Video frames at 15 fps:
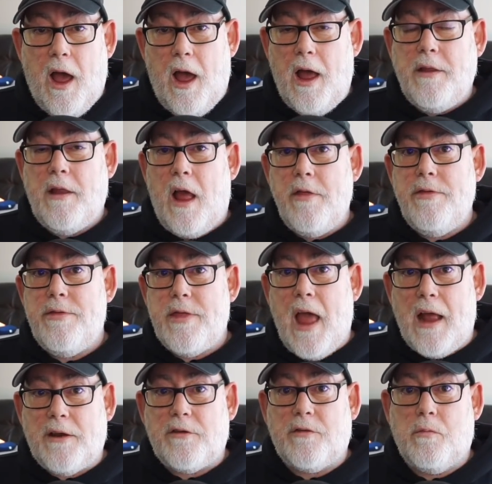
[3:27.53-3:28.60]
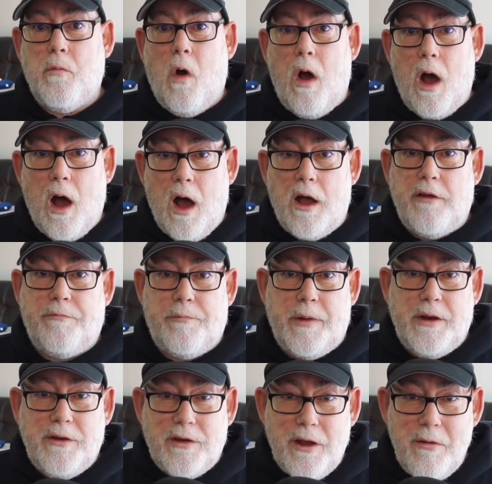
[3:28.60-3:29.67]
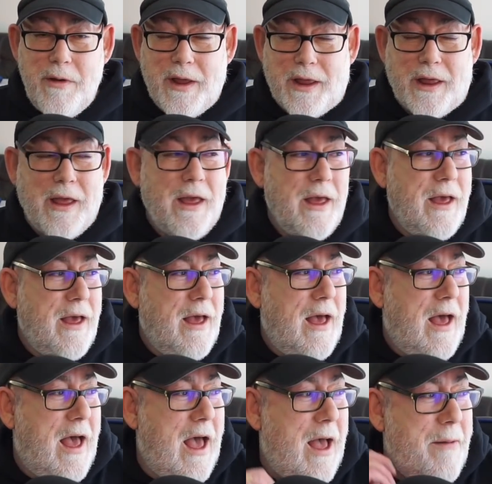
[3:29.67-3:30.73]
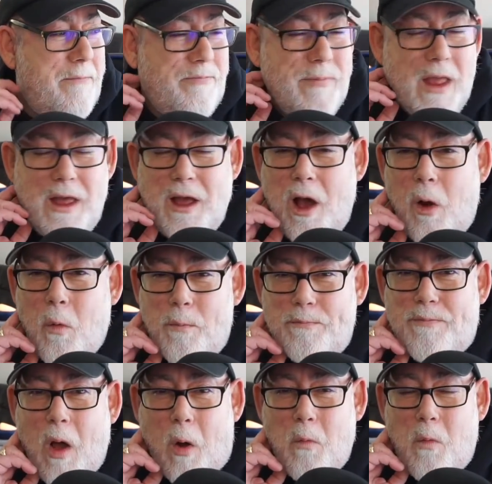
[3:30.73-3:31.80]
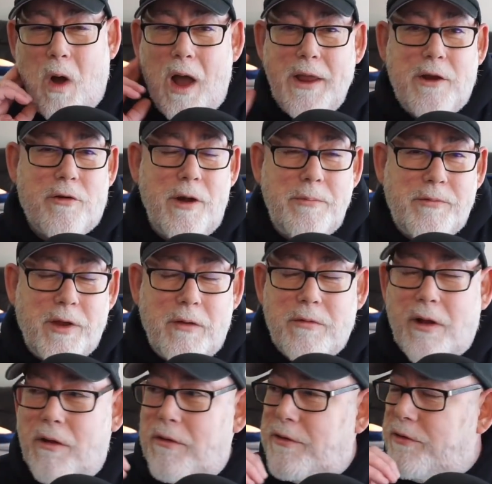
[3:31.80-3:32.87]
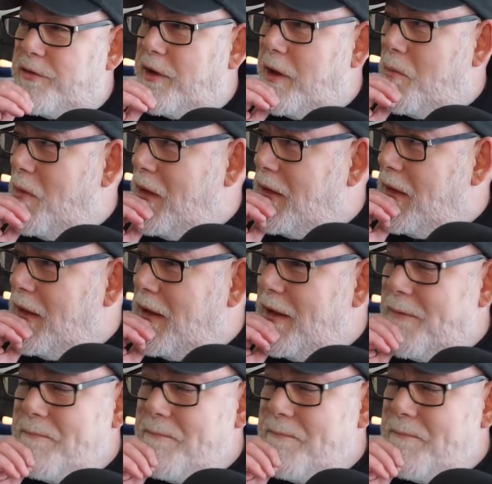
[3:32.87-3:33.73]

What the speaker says: And that's what I've been doing. Why cryptocurrency? Well,